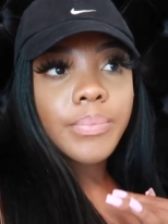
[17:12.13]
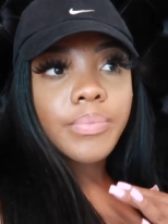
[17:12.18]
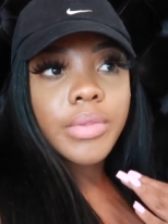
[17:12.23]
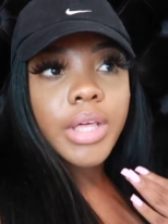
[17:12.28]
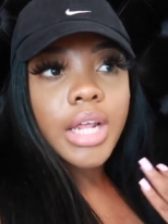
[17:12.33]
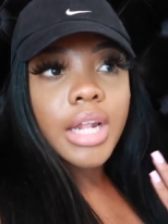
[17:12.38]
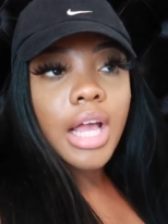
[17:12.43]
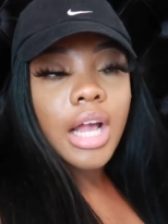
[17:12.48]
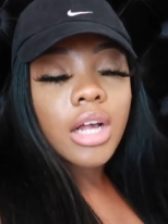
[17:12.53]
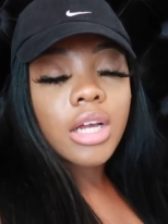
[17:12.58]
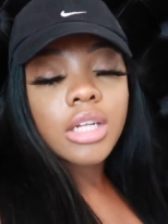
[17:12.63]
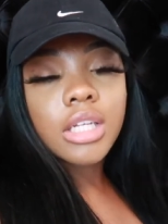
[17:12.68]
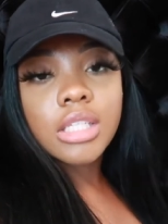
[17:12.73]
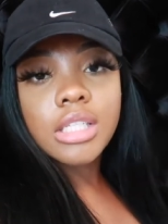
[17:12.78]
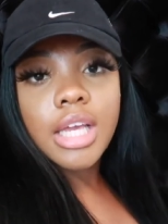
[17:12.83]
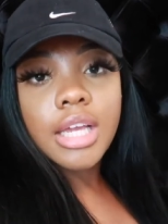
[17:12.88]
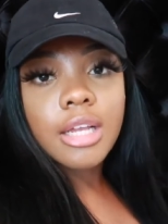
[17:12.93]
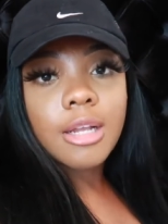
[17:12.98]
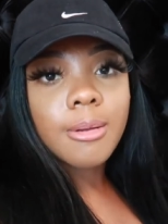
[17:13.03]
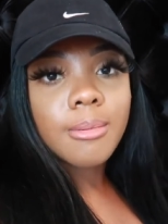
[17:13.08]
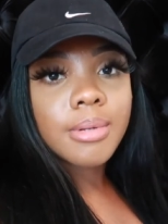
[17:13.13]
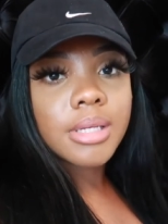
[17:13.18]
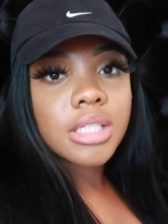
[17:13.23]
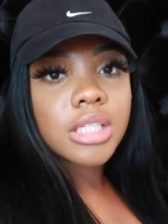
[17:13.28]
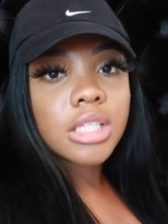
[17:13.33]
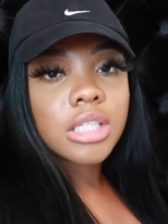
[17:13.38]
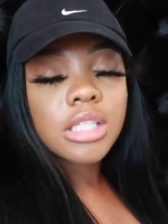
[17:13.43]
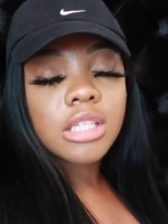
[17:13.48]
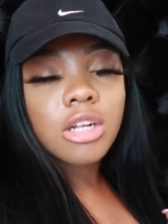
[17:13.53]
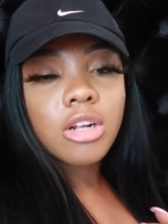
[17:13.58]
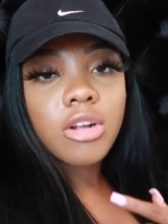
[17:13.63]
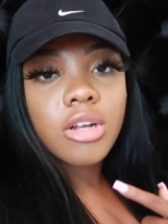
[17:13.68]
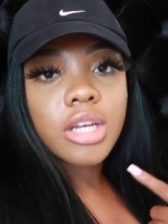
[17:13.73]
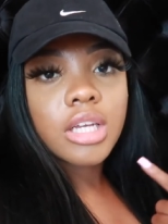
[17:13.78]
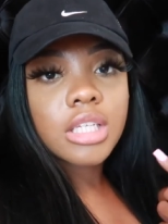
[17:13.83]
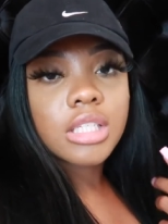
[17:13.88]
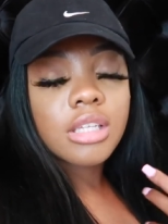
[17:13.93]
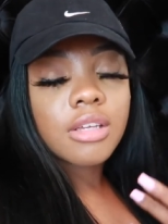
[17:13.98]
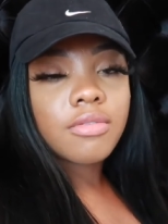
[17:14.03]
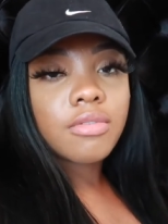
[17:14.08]
they're not gonna take your business
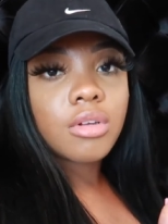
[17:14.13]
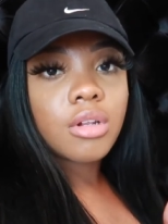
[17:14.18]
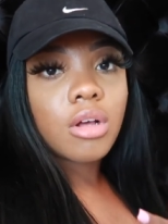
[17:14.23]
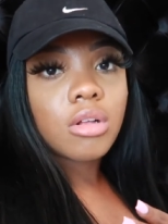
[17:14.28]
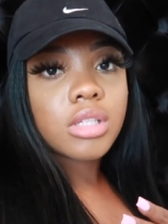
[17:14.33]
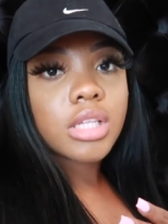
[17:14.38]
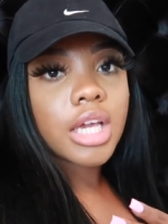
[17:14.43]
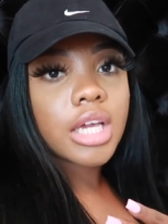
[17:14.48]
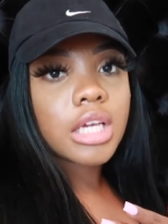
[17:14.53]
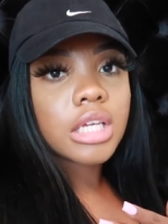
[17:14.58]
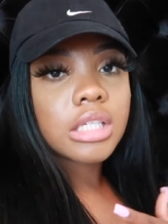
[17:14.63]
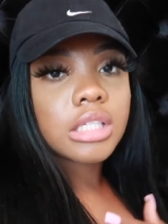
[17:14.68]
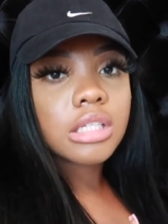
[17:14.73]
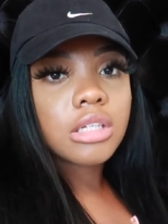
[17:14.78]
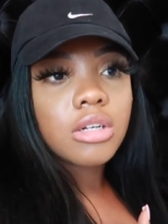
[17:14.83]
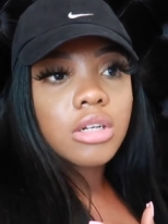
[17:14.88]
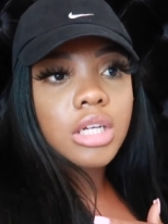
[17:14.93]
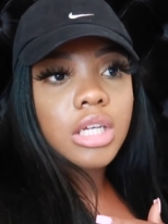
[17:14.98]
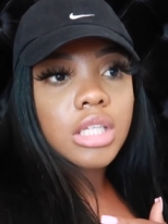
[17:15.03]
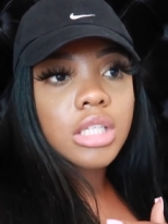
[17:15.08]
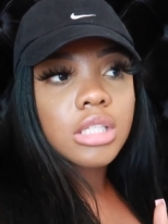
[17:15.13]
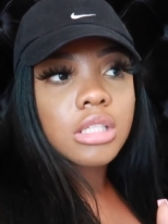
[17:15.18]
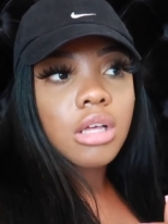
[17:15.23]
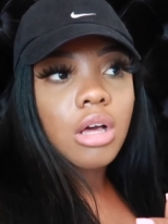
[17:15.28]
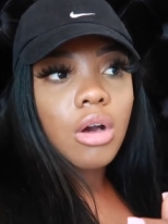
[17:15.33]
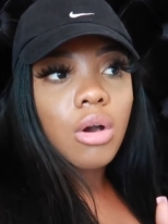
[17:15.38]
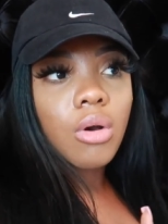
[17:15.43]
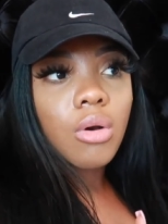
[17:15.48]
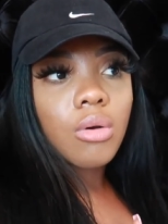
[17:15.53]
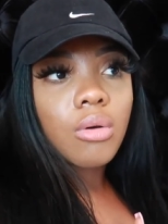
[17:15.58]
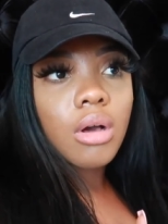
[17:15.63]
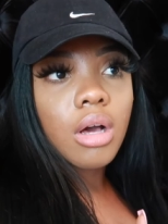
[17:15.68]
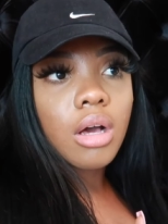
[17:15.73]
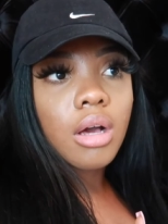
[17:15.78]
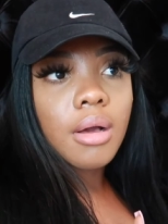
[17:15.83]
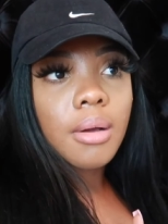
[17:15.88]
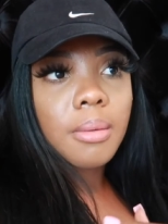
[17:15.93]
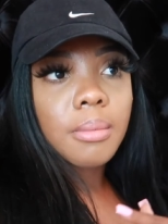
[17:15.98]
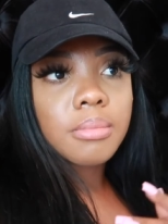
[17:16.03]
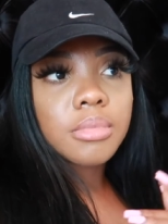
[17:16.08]
serious if you don't take it serious so
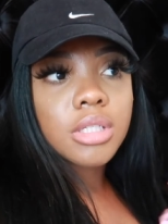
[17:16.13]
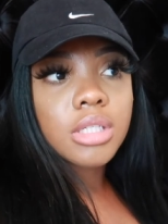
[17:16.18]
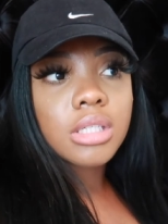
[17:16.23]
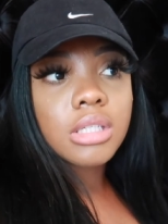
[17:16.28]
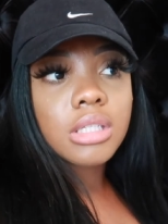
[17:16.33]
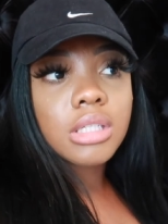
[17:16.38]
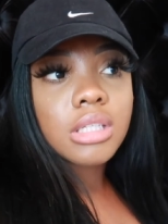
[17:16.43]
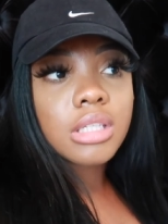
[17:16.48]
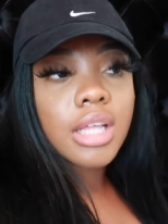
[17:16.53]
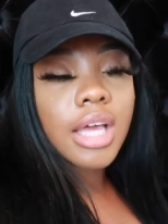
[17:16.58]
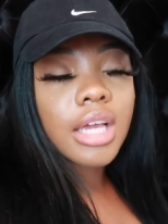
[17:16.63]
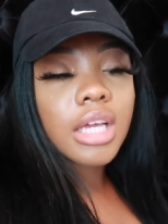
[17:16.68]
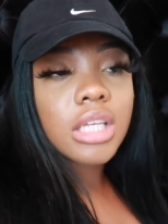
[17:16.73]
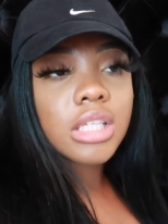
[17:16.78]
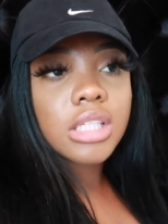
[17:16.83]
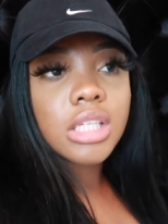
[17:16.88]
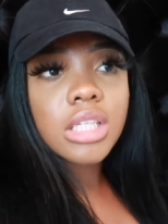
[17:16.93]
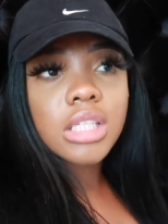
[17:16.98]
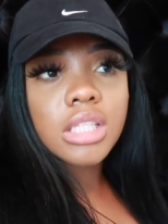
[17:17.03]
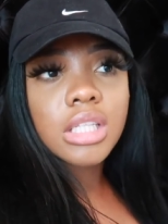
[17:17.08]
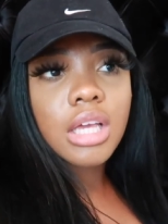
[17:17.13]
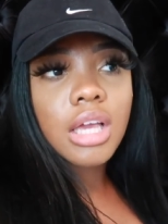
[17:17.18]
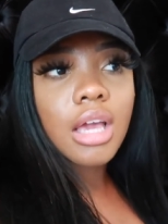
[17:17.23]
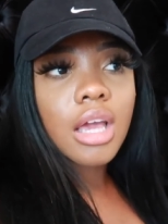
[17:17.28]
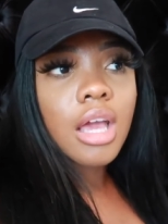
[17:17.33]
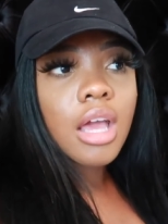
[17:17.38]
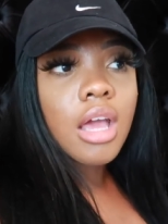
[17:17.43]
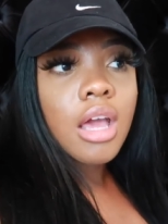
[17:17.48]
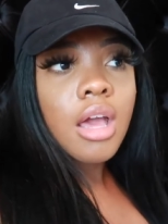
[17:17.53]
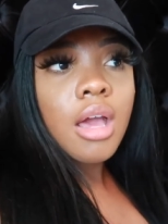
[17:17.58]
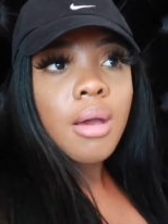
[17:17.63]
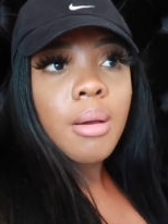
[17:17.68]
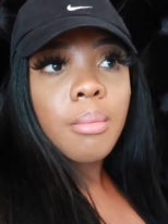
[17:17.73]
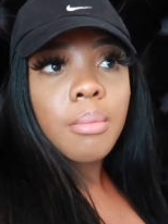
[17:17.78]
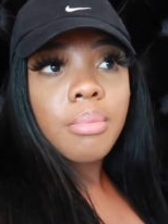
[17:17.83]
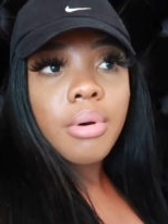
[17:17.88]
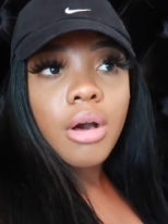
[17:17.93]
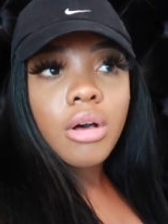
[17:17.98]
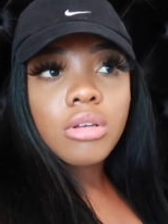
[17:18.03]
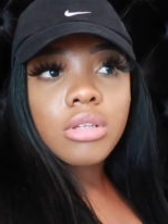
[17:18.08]
um, just stay consistent
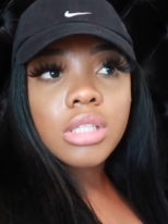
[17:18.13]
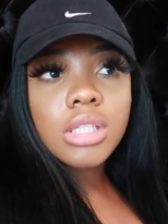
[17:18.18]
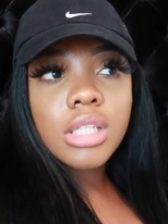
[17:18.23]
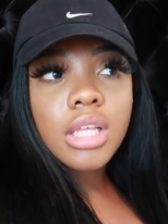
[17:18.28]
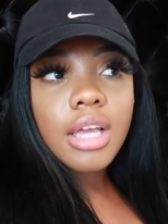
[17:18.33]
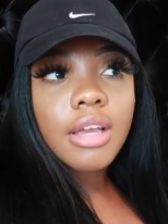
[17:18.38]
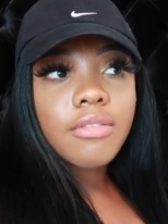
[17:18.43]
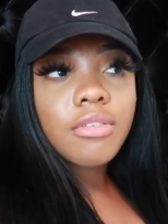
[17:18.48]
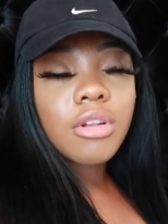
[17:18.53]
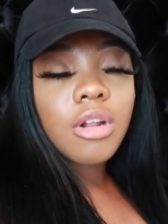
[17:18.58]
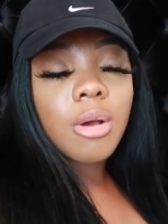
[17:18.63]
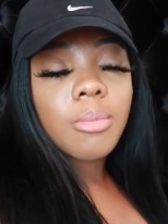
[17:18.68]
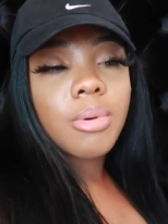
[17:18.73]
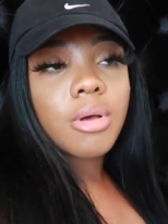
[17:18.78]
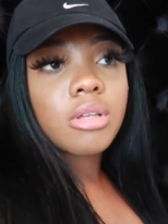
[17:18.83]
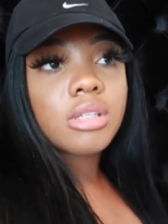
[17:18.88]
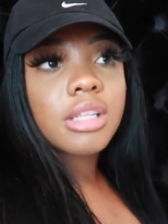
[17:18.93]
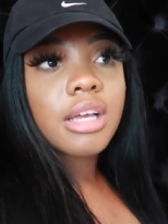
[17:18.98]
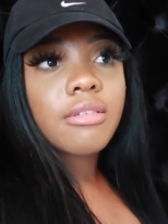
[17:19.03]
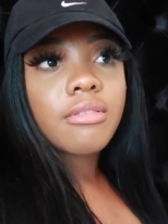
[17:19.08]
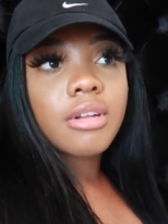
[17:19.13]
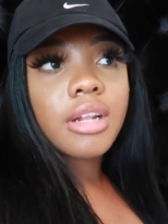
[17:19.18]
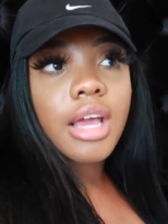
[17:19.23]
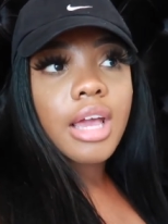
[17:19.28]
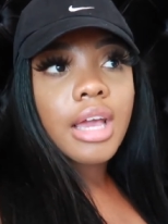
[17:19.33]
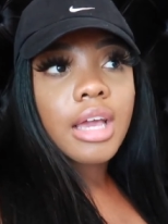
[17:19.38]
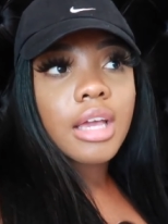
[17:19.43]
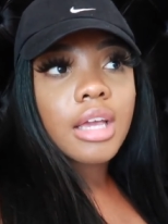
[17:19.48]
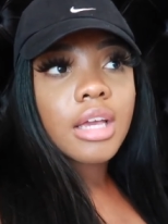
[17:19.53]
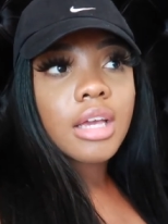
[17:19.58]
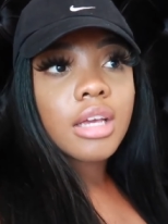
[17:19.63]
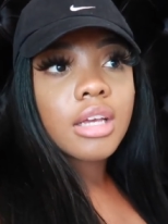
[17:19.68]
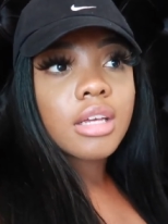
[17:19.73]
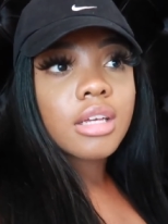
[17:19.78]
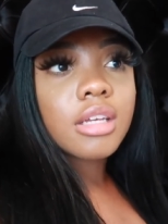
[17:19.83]
post if you don't post every day